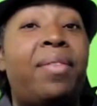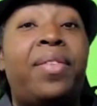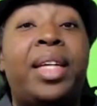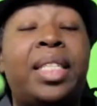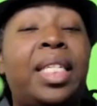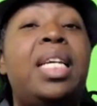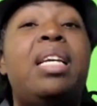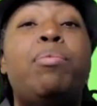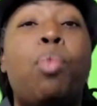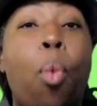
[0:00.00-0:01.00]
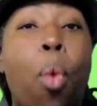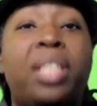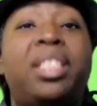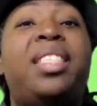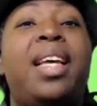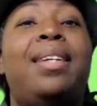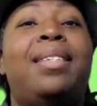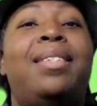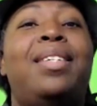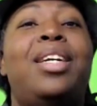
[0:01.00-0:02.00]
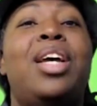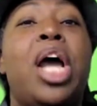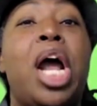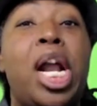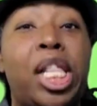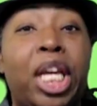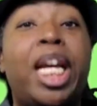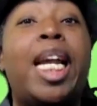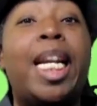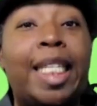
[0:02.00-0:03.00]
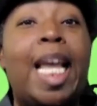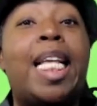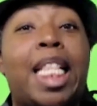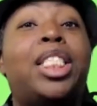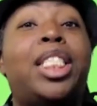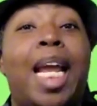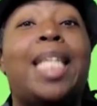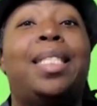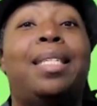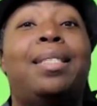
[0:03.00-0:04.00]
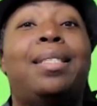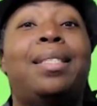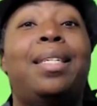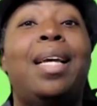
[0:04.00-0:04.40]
if a team wants it, they're going to take their chances.